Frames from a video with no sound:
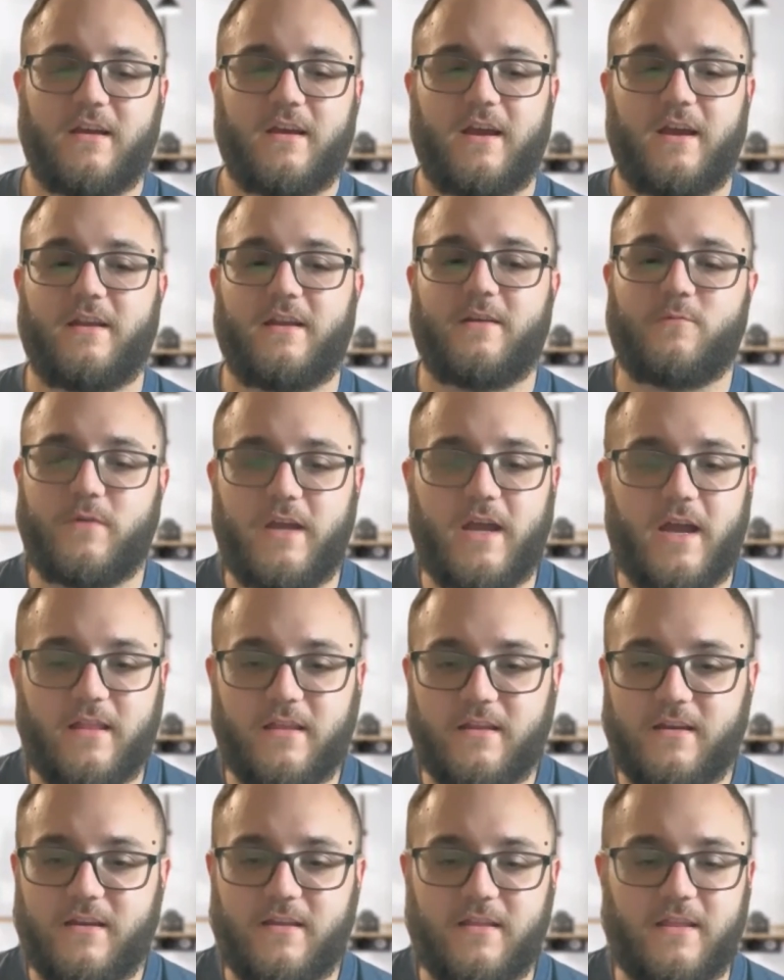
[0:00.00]
And in
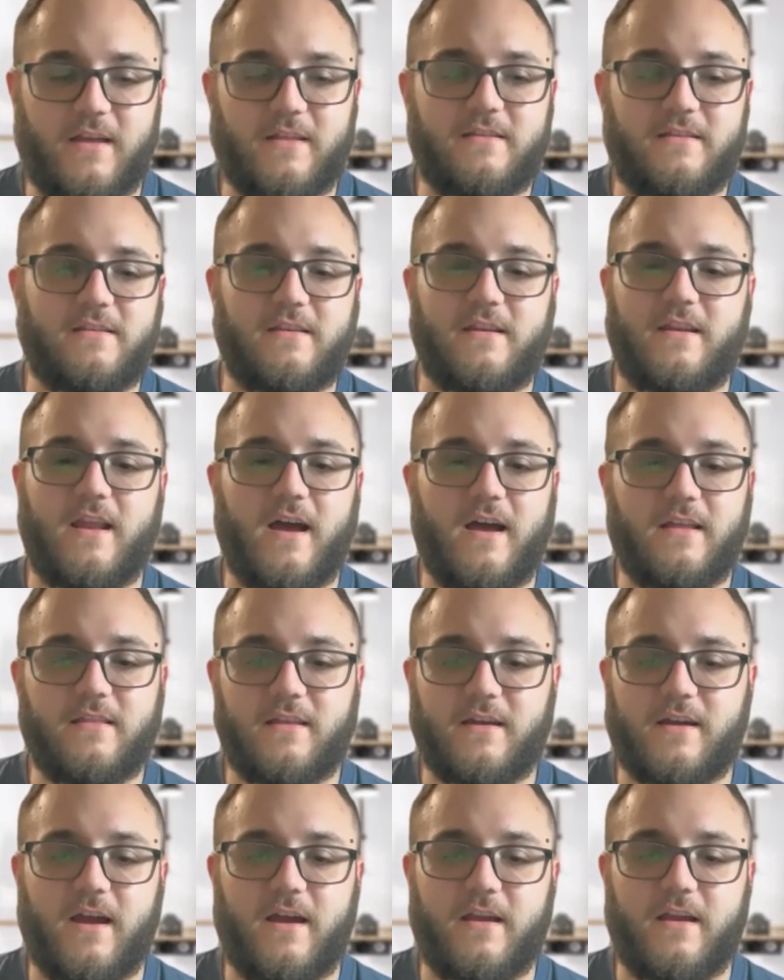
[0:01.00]
reality, that's not
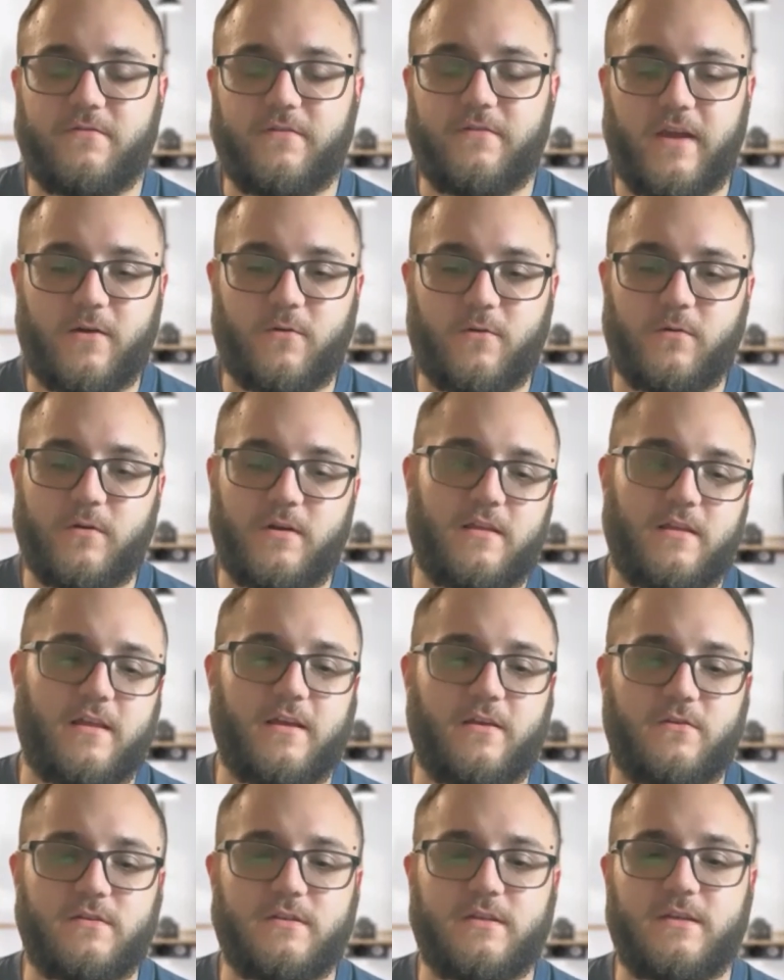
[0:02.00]
the kind of equity that
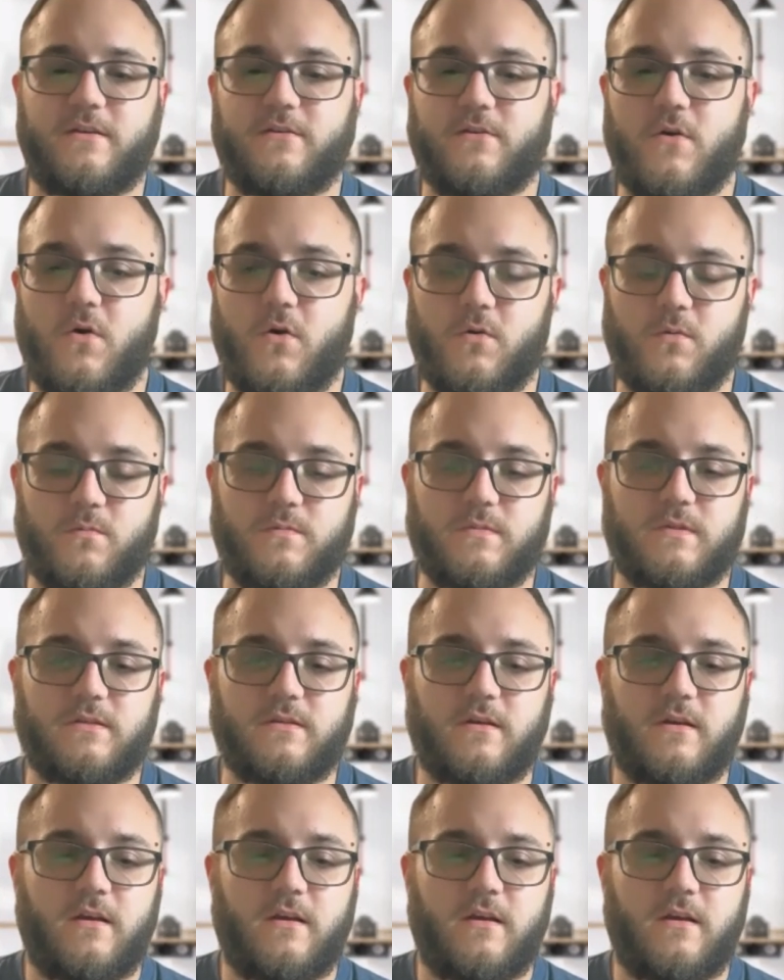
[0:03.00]
you see in homes